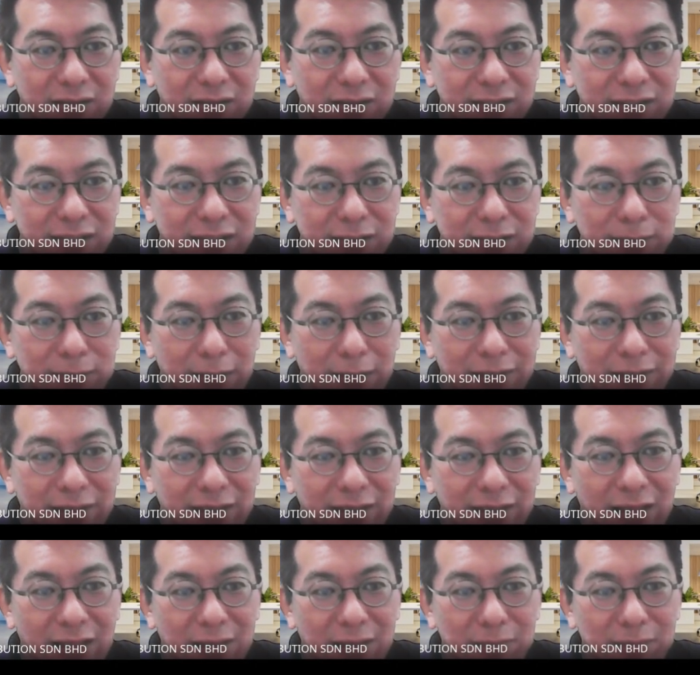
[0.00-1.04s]
This is
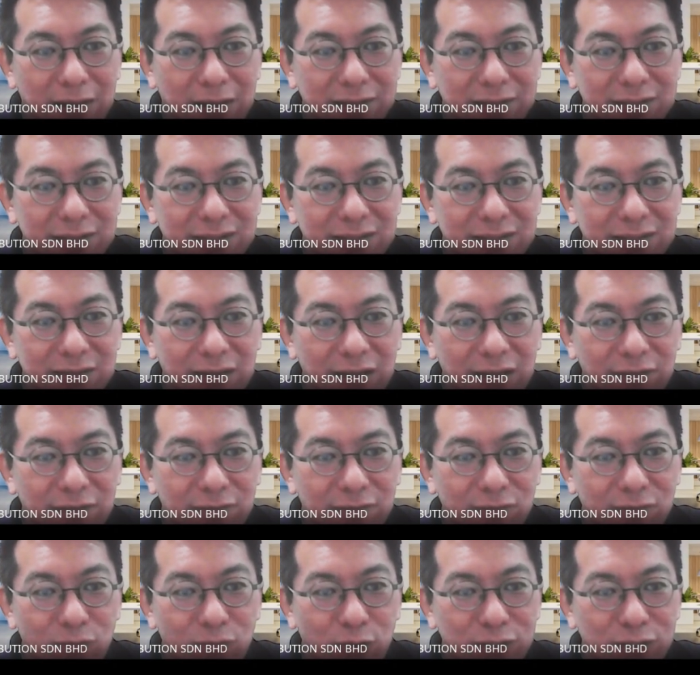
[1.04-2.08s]
pending, but
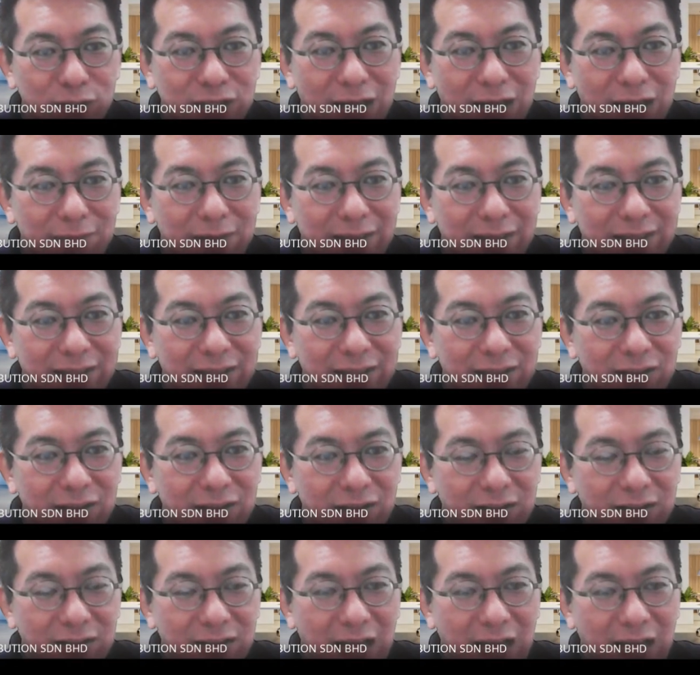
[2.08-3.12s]
if which are valid
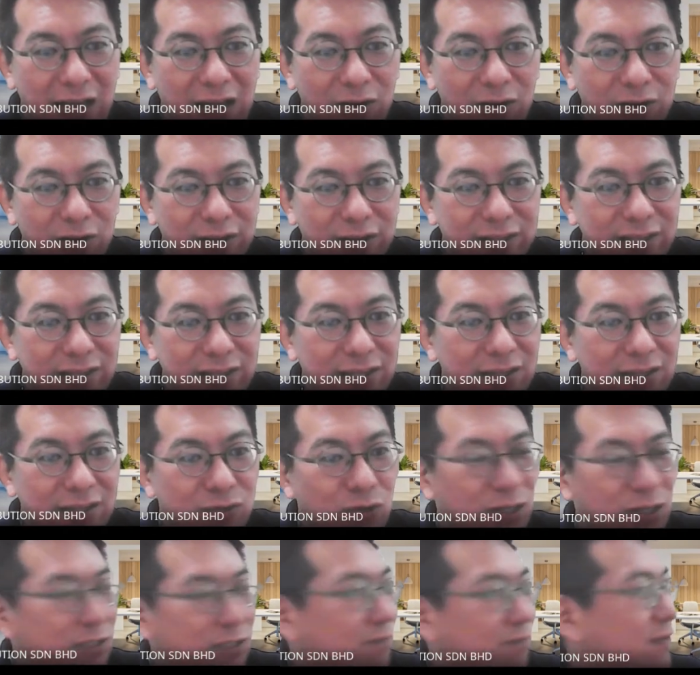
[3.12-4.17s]
already
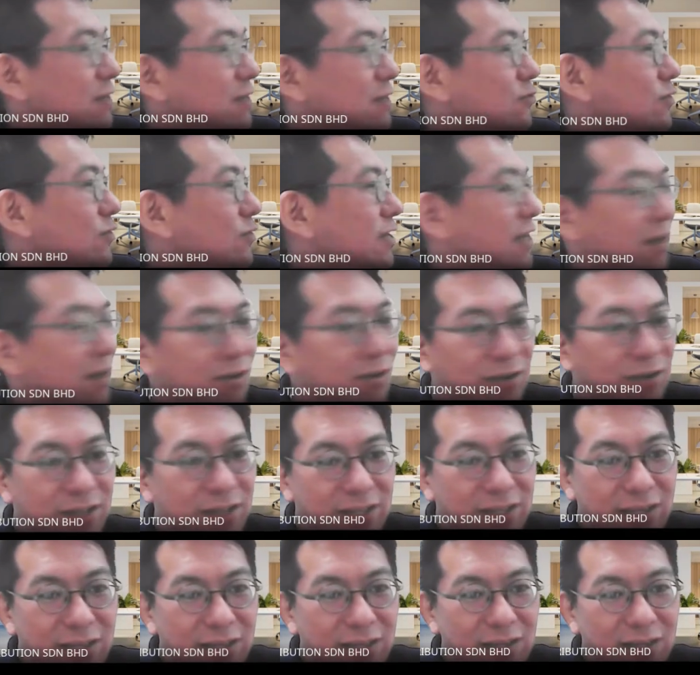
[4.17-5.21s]
transferred to here
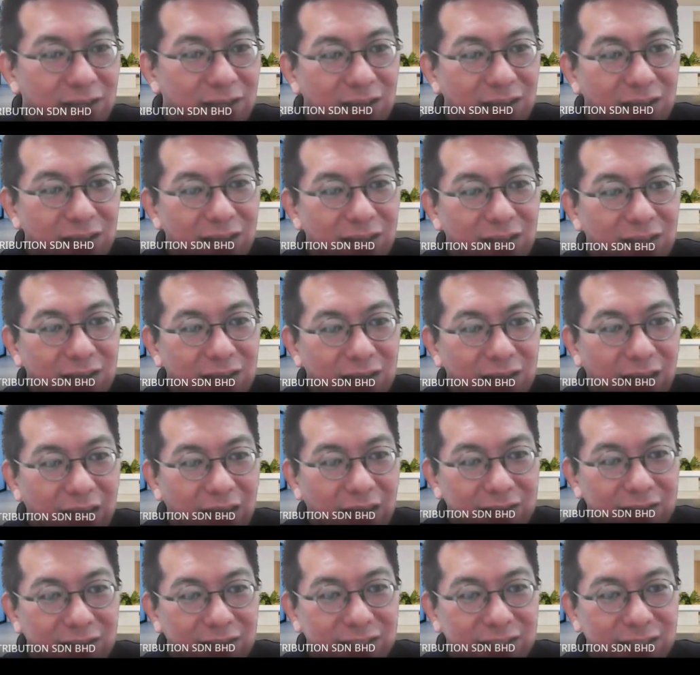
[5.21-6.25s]
already.
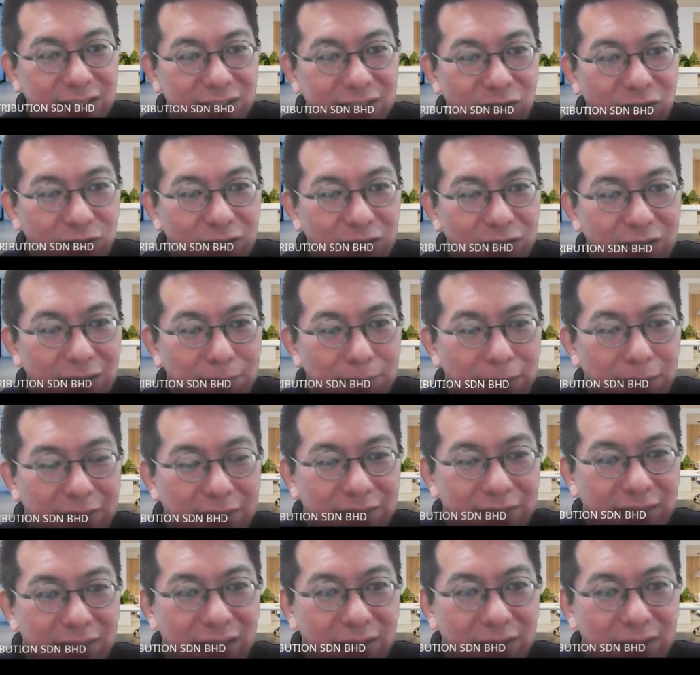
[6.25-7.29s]
Okay, this is only the
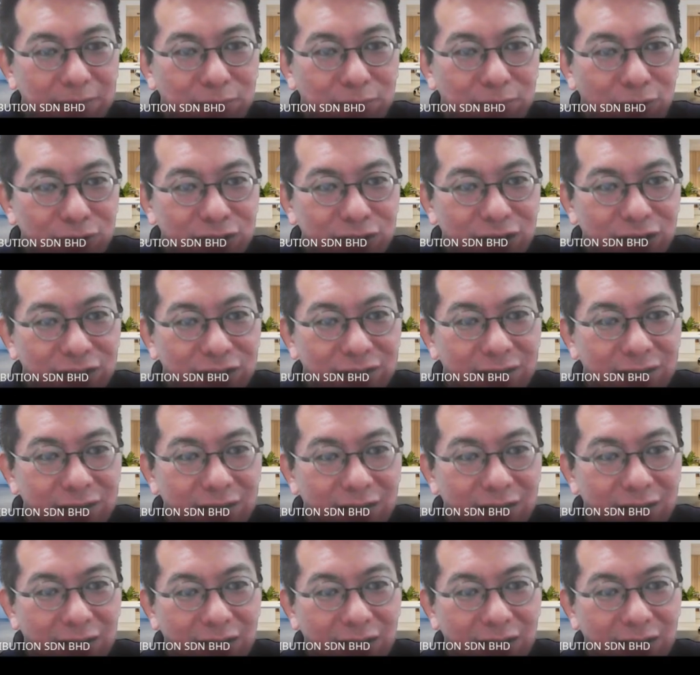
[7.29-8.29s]
pending portion.